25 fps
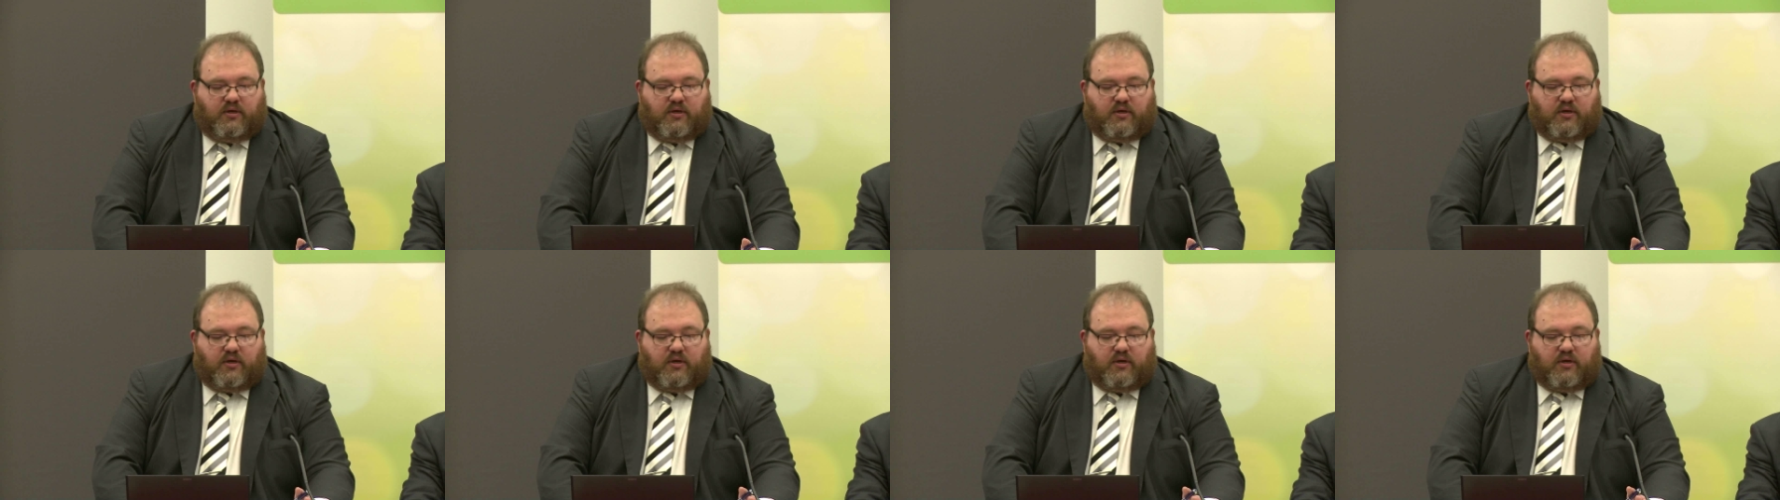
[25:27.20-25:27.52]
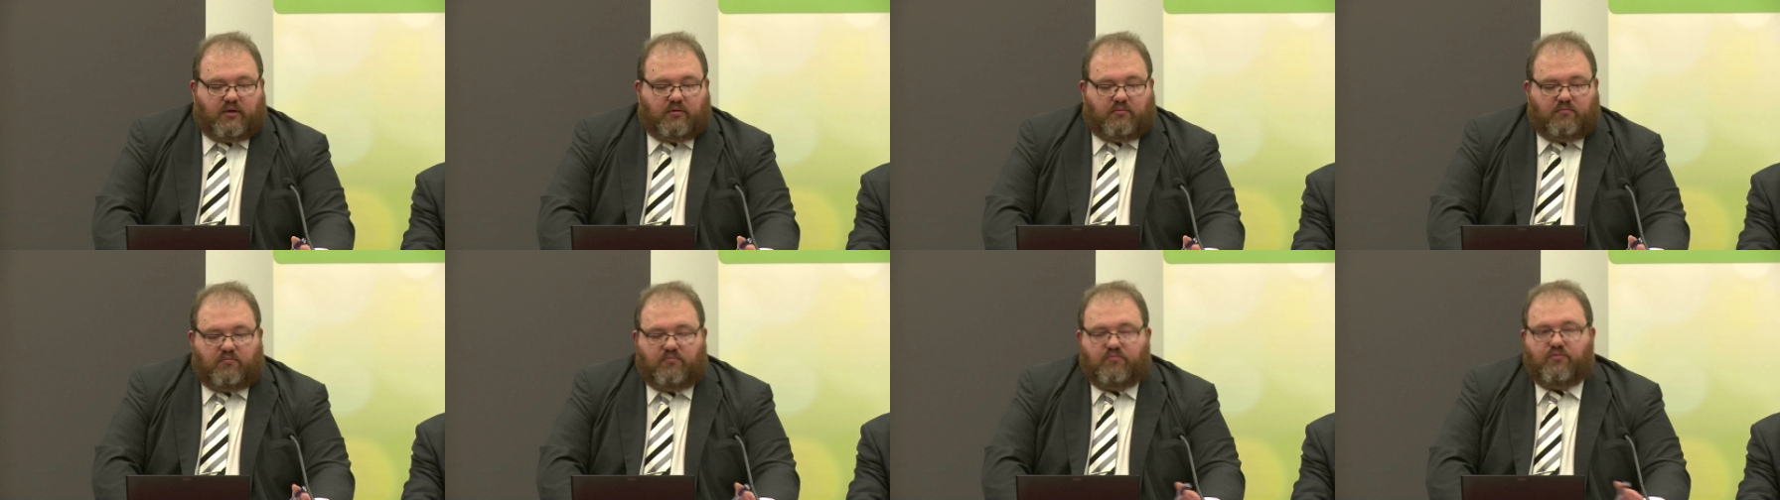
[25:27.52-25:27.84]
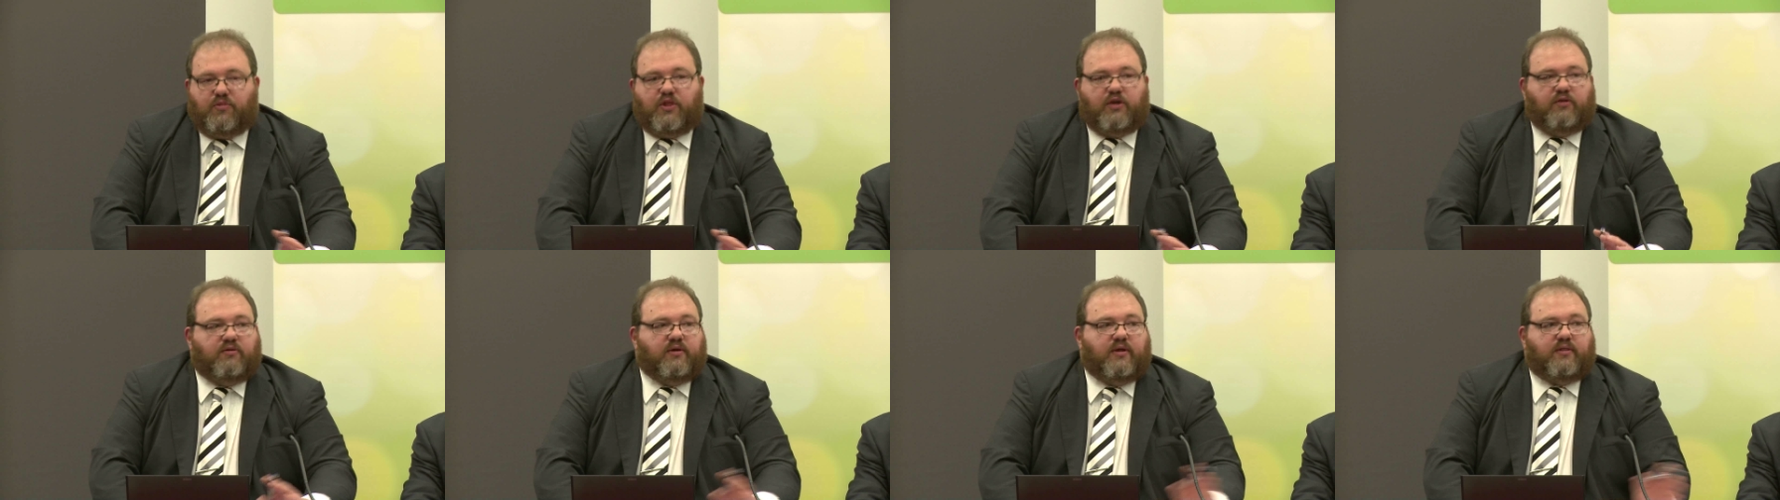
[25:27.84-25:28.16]

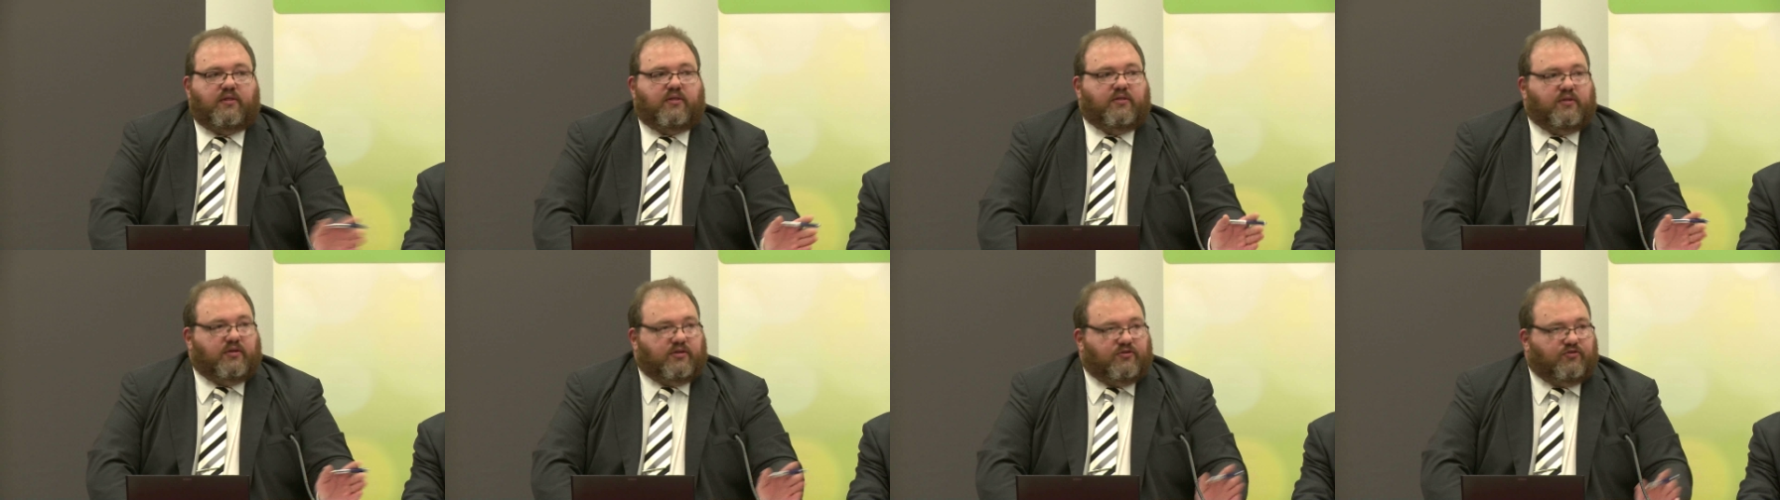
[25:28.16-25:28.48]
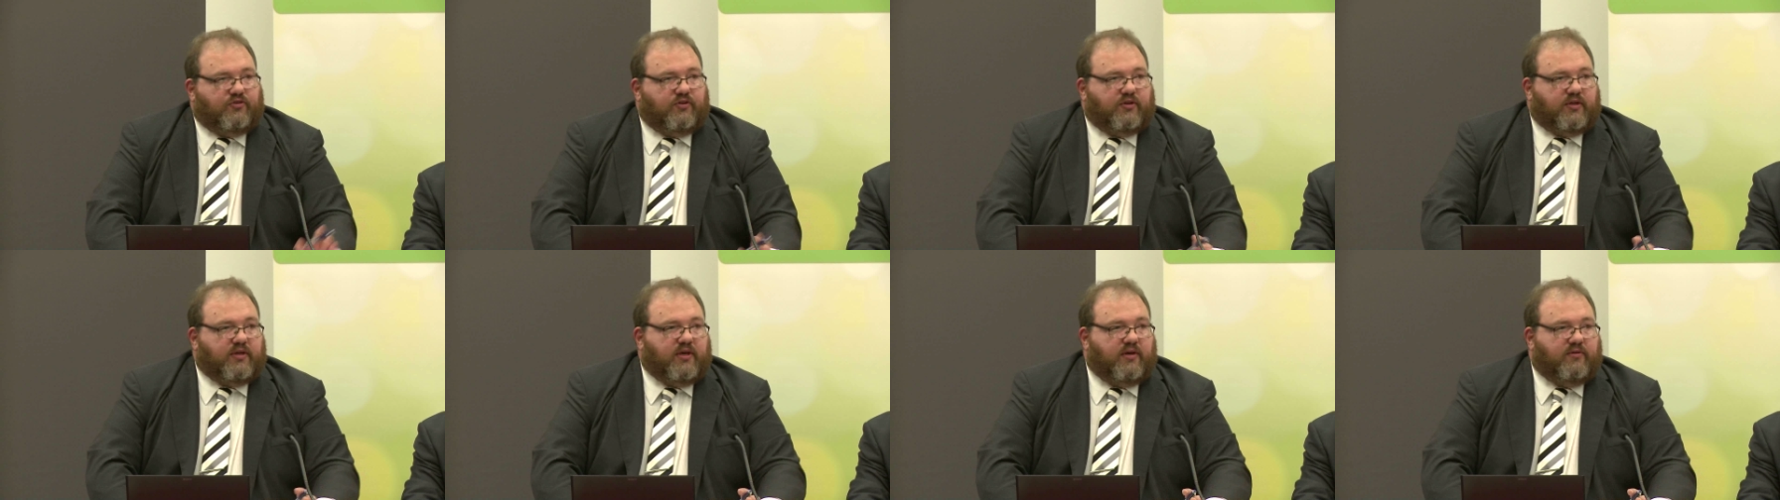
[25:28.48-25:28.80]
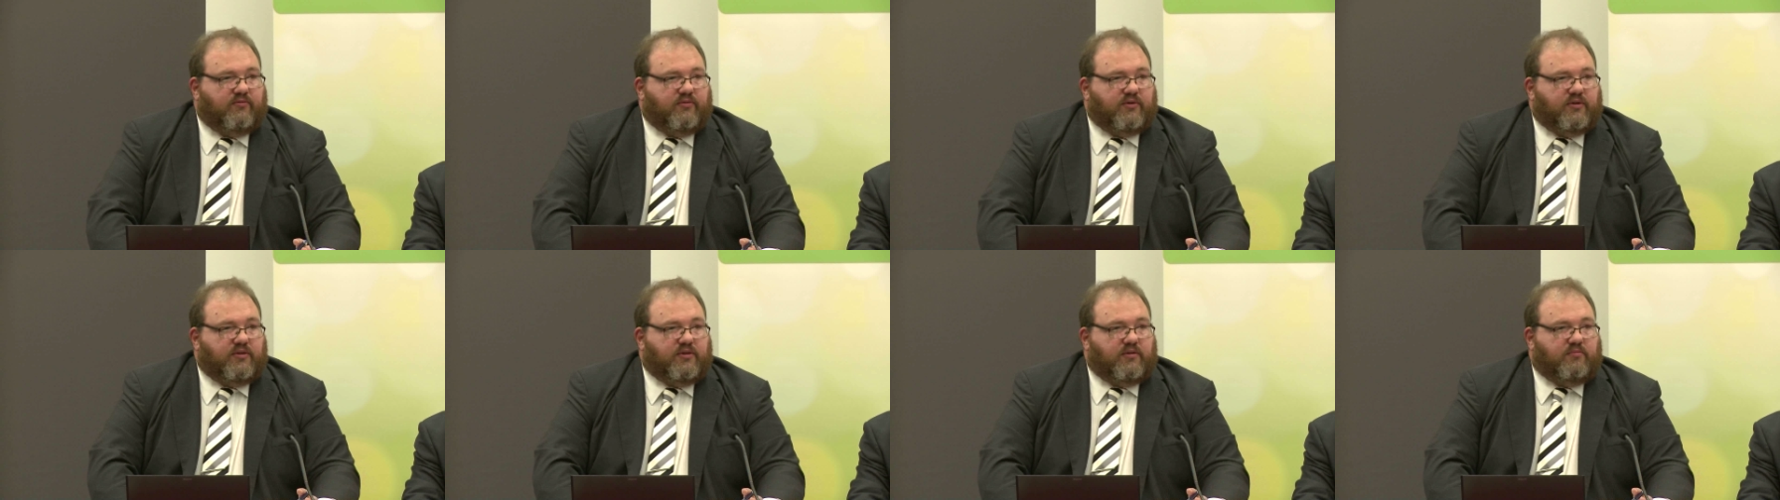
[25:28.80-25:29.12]
There are other things that are
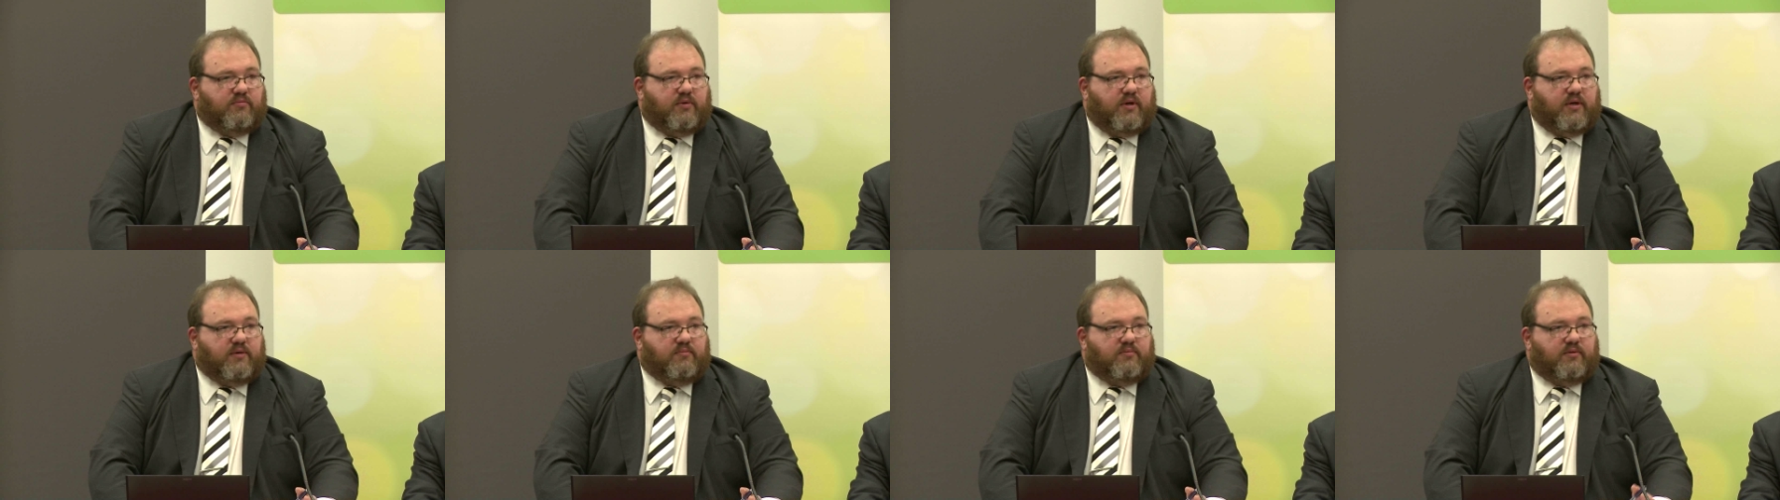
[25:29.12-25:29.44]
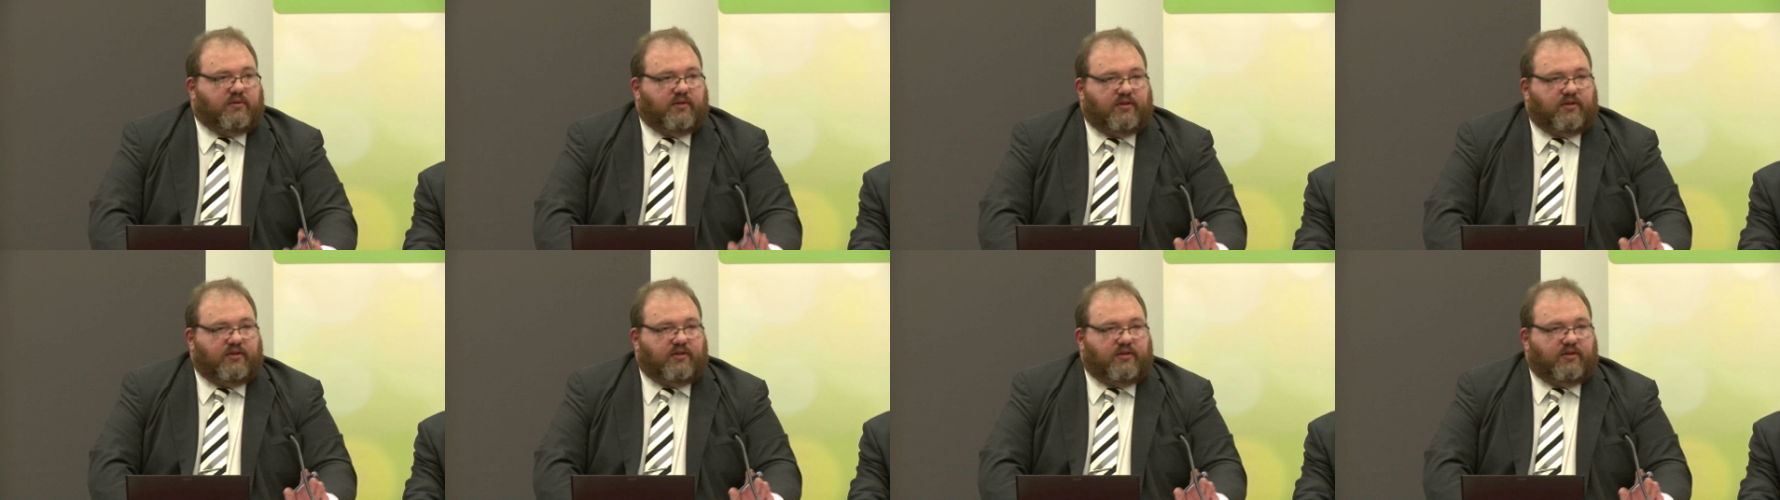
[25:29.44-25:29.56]
covered in the paper.